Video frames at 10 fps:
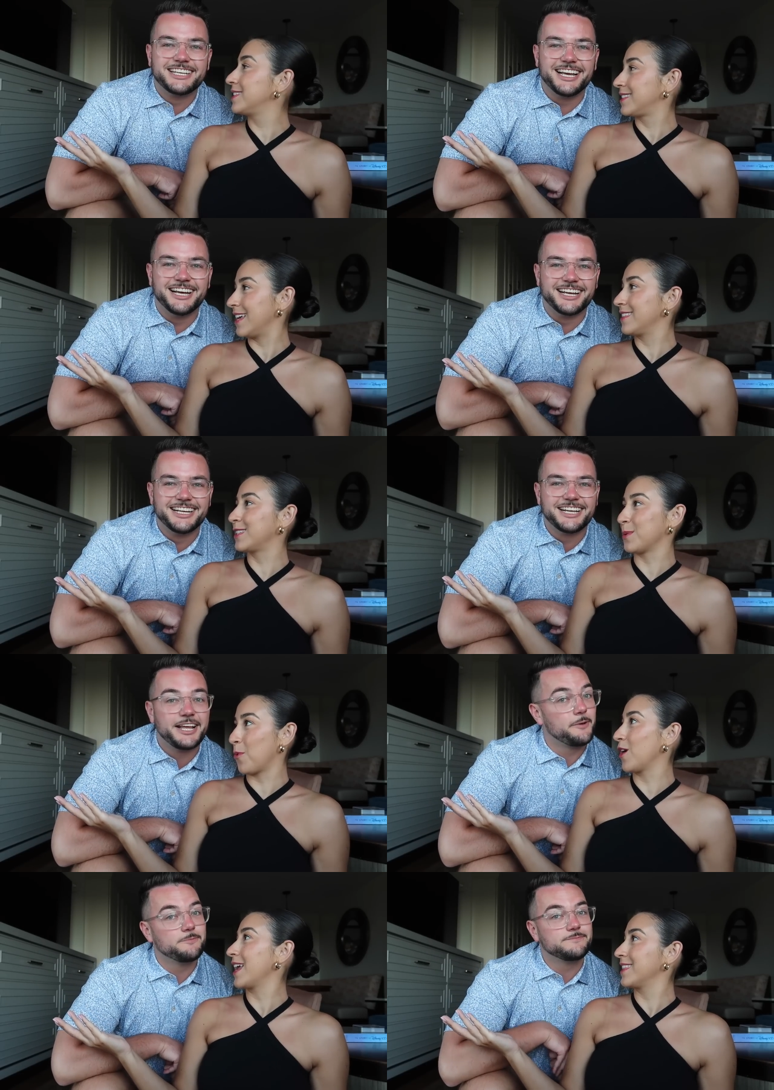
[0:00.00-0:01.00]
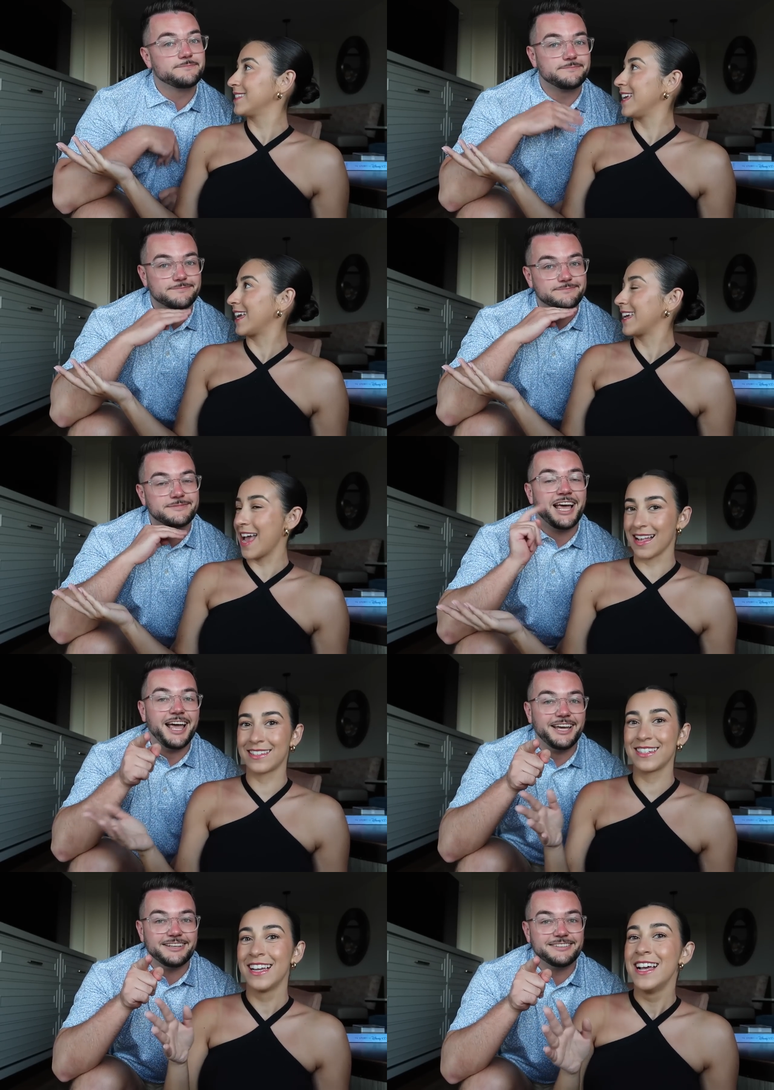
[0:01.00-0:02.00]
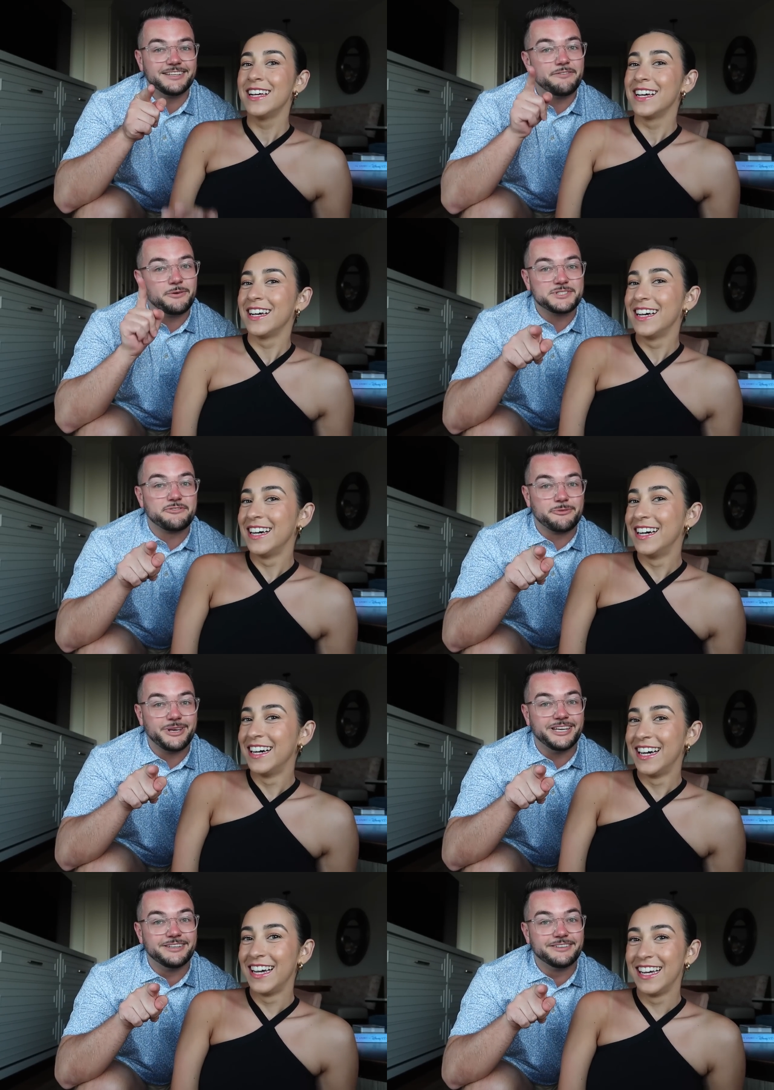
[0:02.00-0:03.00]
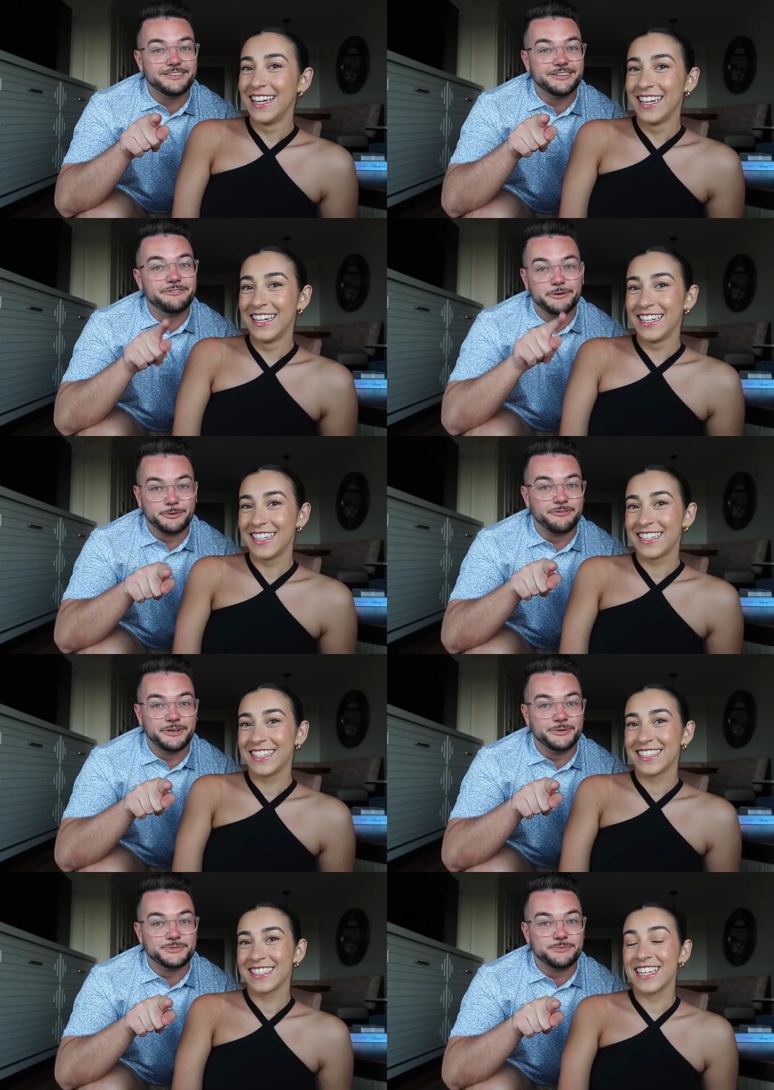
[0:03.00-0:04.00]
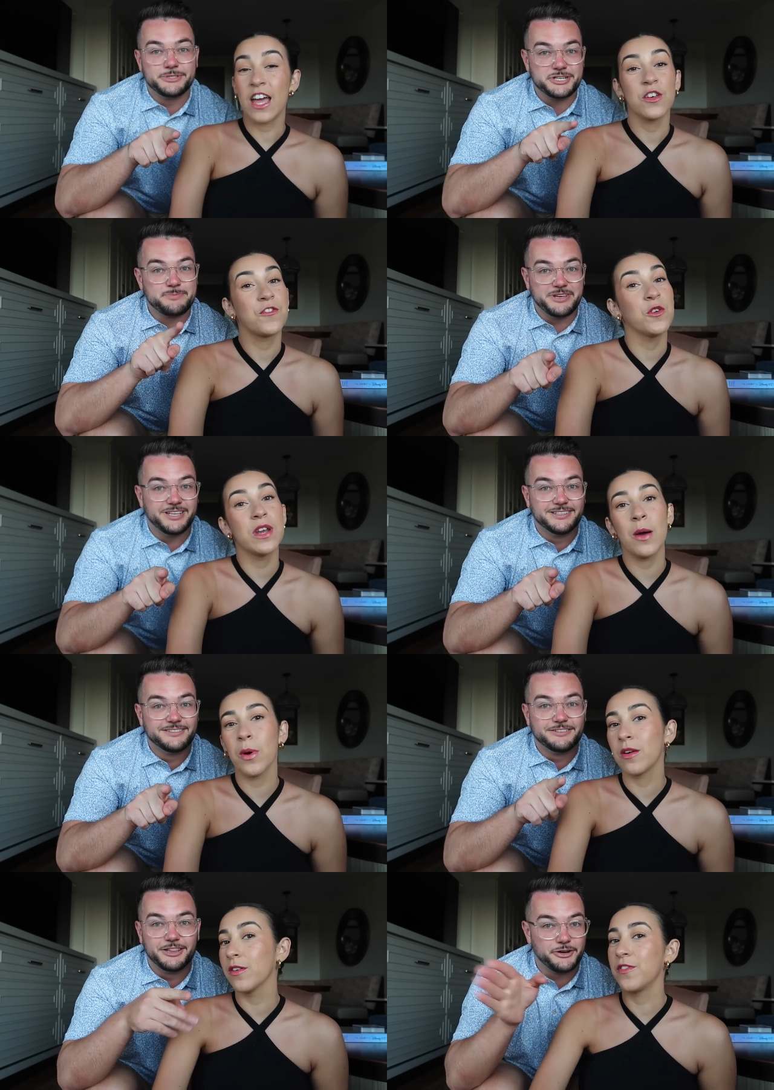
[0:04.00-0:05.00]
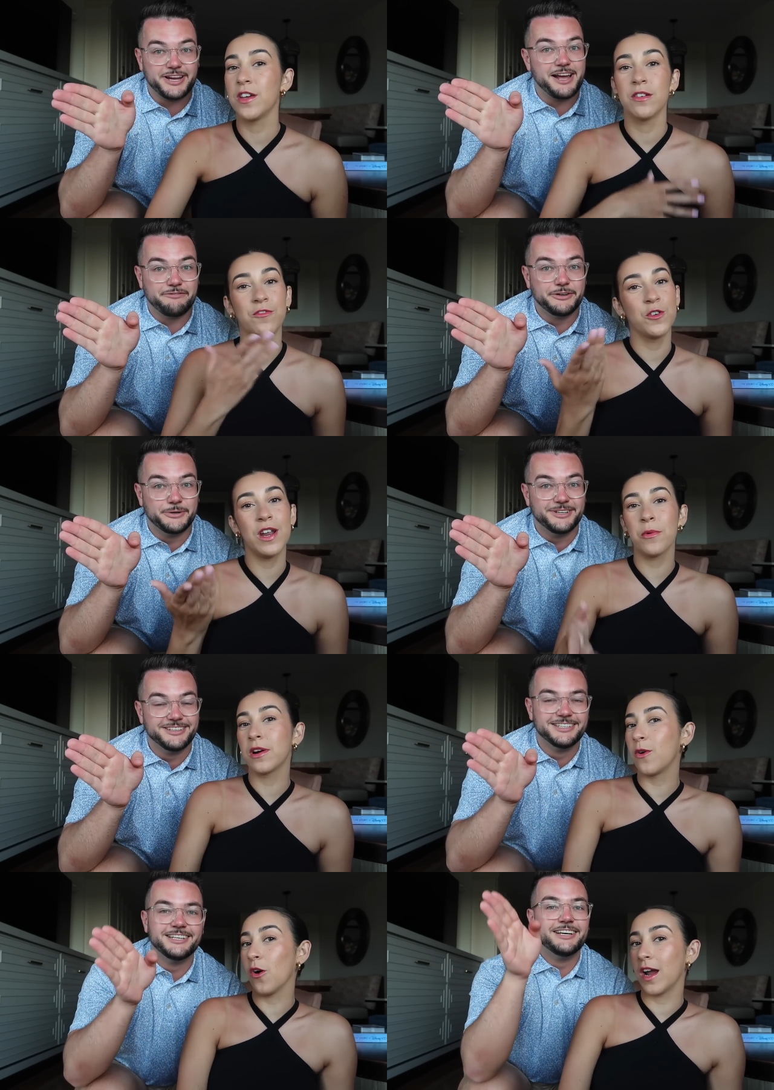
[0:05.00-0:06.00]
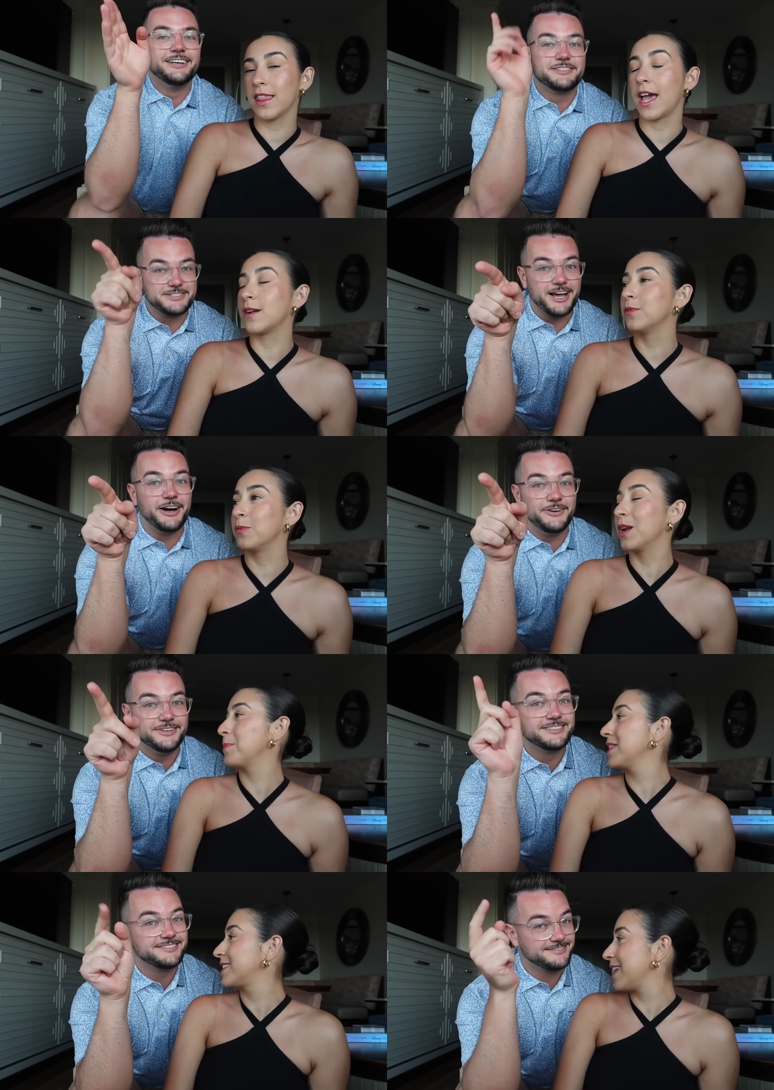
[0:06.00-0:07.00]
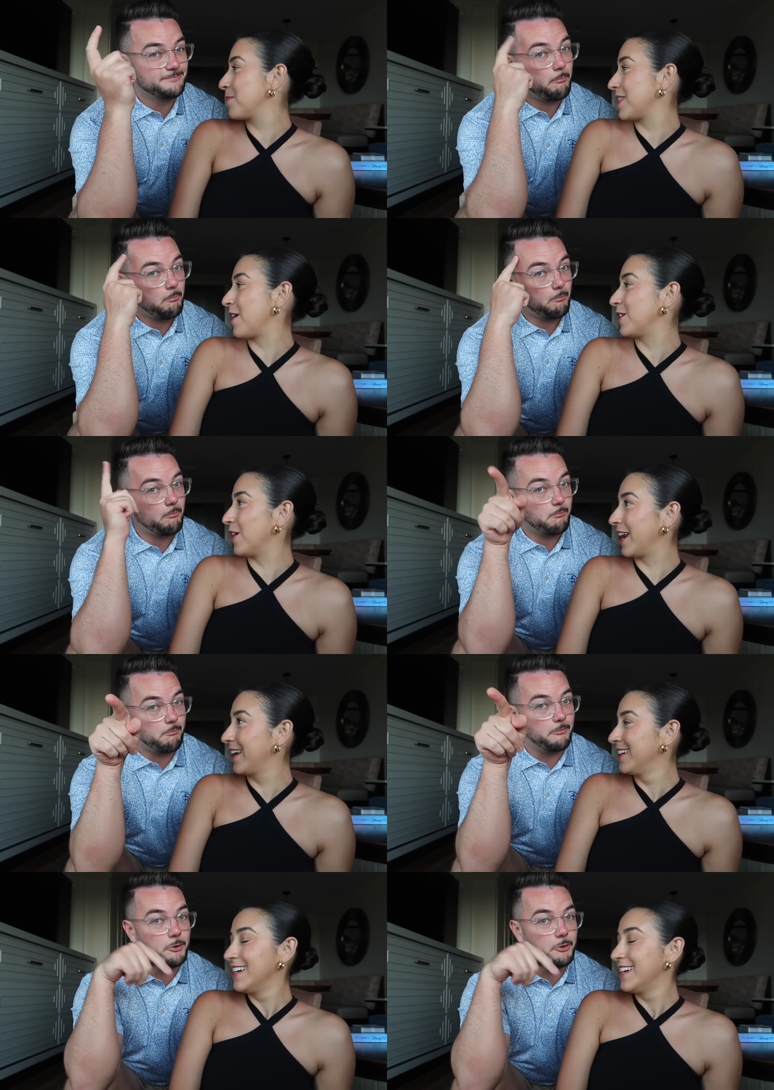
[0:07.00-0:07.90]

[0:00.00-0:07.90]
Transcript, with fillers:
Speaker 1: the, yeah. the supporting in the second cast. Hey,
Speaker 2: if it wasn't for me, the food reviews. Yeah, the Food Network review. Food. food. Network
Speaker 1: Corey. Like, so, it wouldn't be the same without you, honey.